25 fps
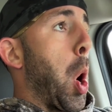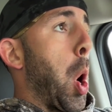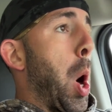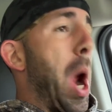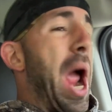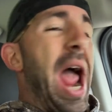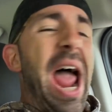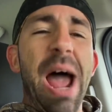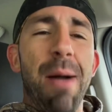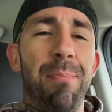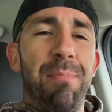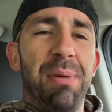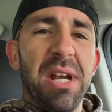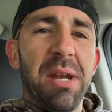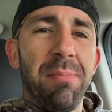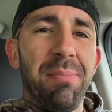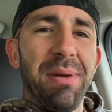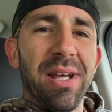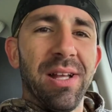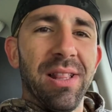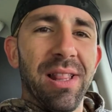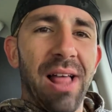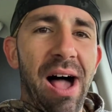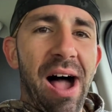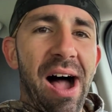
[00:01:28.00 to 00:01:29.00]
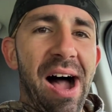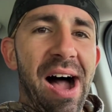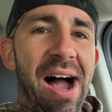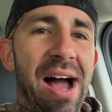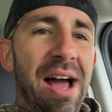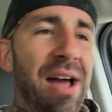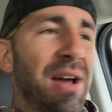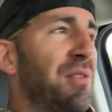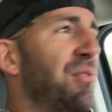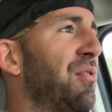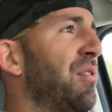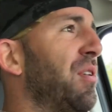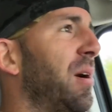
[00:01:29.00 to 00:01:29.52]
happy to be
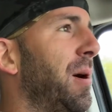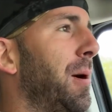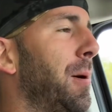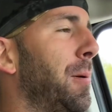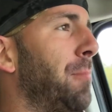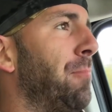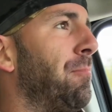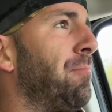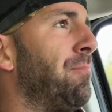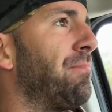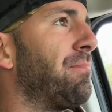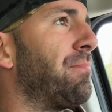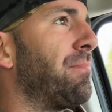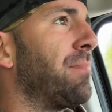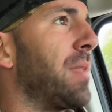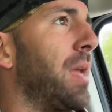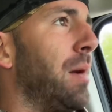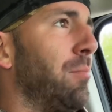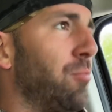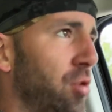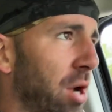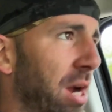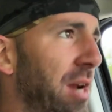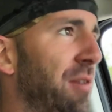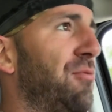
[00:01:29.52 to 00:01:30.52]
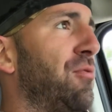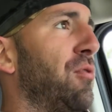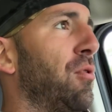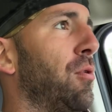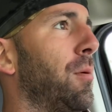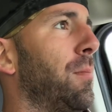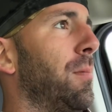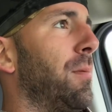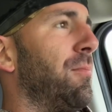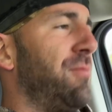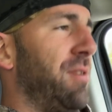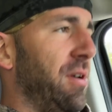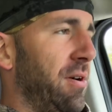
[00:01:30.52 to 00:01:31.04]
alive. I'm grateful
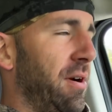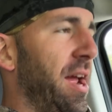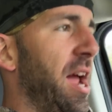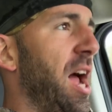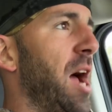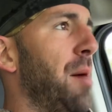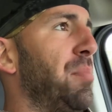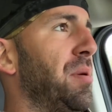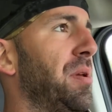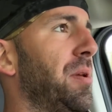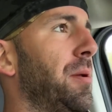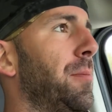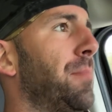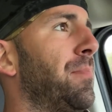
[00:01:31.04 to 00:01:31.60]
very happy.